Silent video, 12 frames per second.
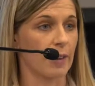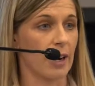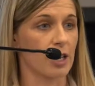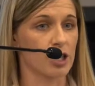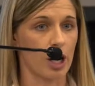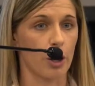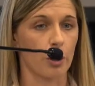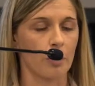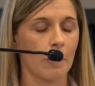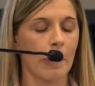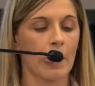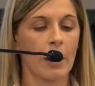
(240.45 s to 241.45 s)
rate that i
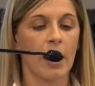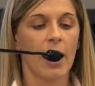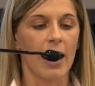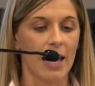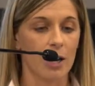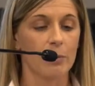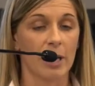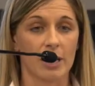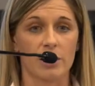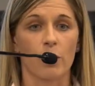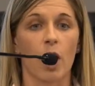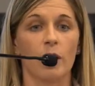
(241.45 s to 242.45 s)
showed and
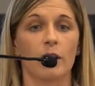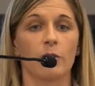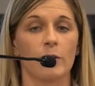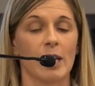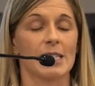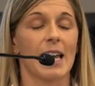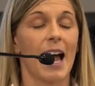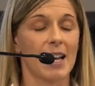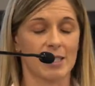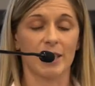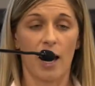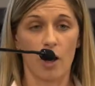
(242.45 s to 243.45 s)
because of all the
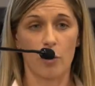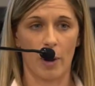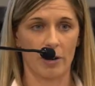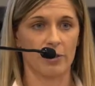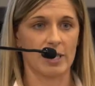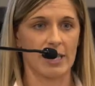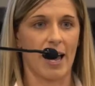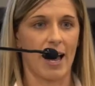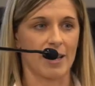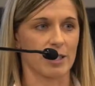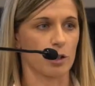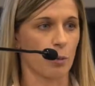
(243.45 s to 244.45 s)
fantastic health benefits it
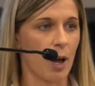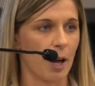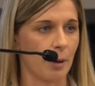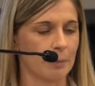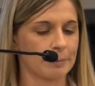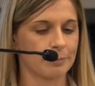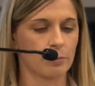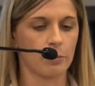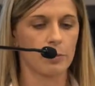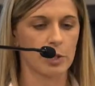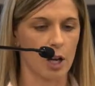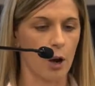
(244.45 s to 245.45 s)
has as well.
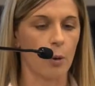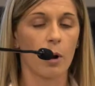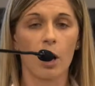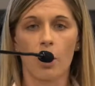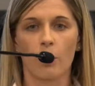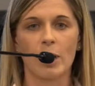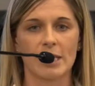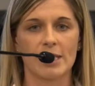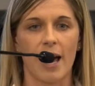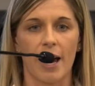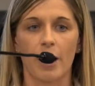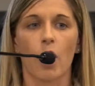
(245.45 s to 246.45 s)
So we
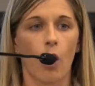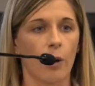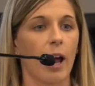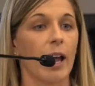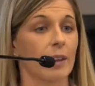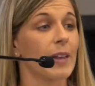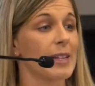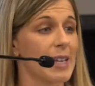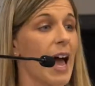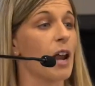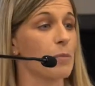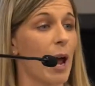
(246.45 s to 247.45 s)
decide, okay,
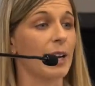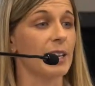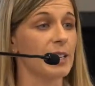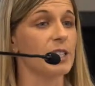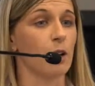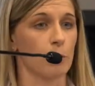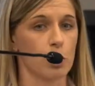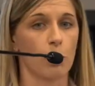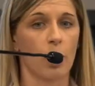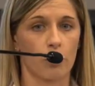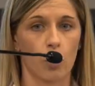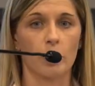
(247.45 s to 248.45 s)
let's add magnesium
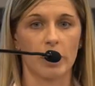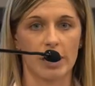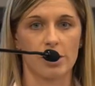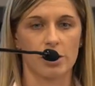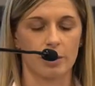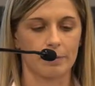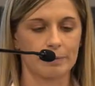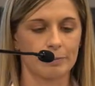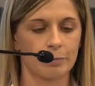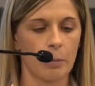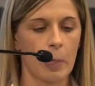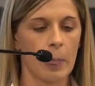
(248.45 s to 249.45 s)
to our formulation.
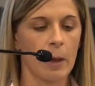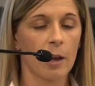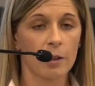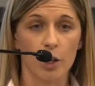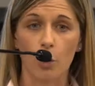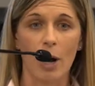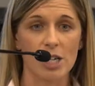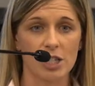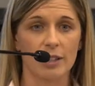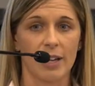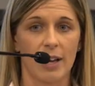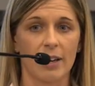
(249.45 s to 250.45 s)
The
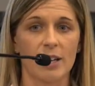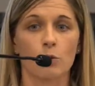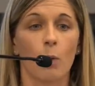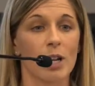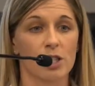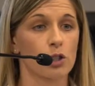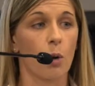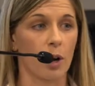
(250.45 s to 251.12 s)
question then is what